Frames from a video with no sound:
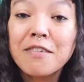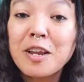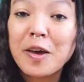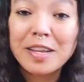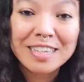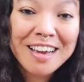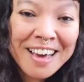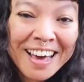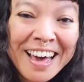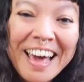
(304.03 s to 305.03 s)
learned.
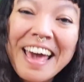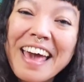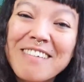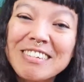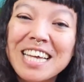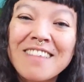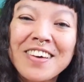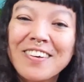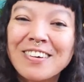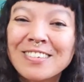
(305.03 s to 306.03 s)
Every time I
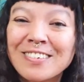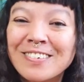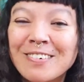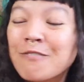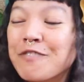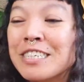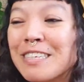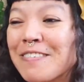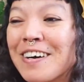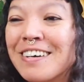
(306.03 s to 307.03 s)
go to
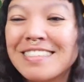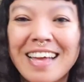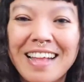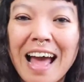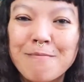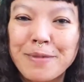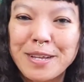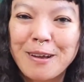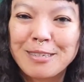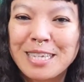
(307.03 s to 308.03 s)
festival, that happen
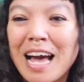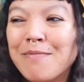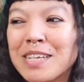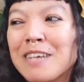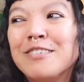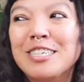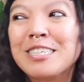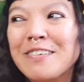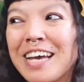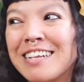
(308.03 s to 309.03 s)
all the time, and I would just
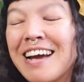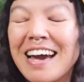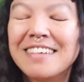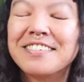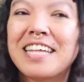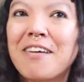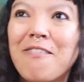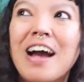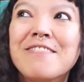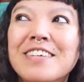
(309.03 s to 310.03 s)
look at Kai and it's like,
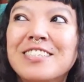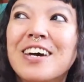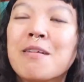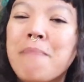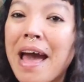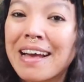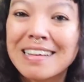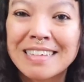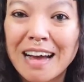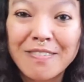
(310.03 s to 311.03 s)
why we don't pack
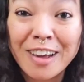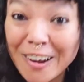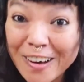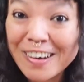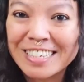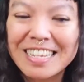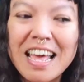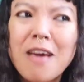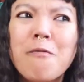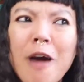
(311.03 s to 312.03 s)
enough clothes?
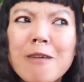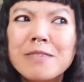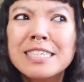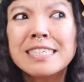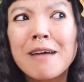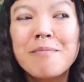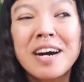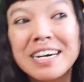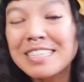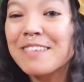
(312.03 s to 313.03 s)
Well, it's
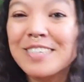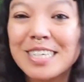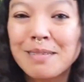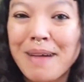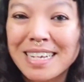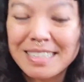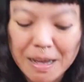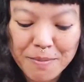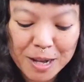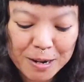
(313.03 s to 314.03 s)
summer, so we just pack the
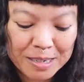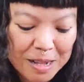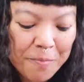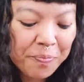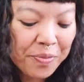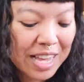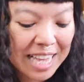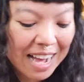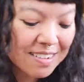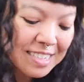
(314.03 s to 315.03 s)
summer clothes. And
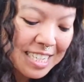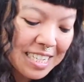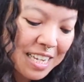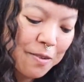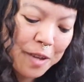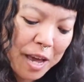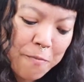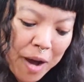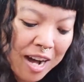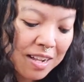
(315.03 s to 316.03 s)
now I was thinking, okay,
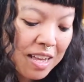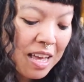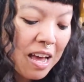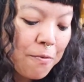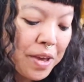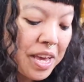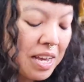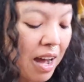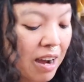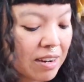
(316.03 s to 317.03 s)
well, we
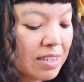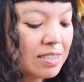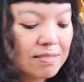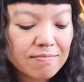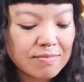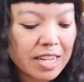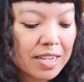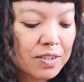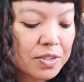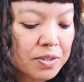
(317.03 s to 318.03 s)
are
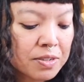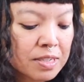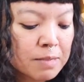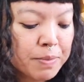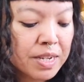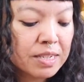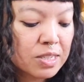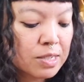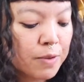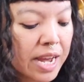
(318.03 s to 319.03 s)
like, spring is
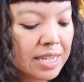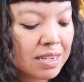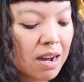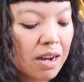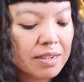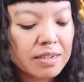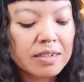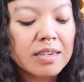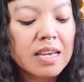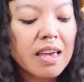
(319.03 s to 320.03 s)
just right at the corner,
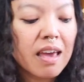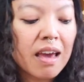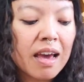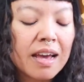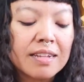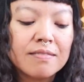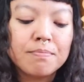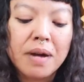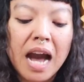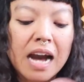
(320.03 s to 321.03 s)
and
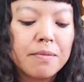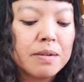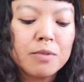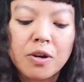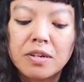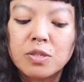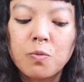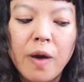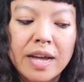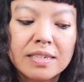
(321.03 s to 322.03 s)
perhaps I'm going to
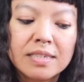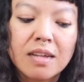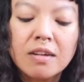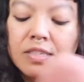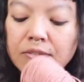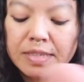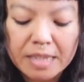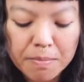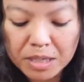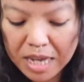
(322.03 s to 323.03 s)
wear this also in
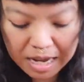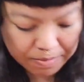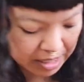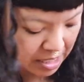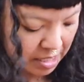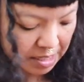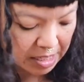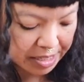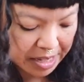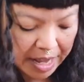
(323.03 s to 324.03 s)
summertime because
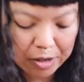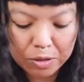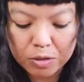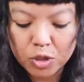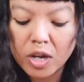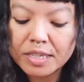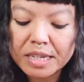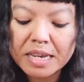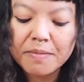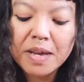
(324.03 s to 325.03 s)
it's like, short
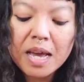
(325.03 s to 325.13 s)
sleeve.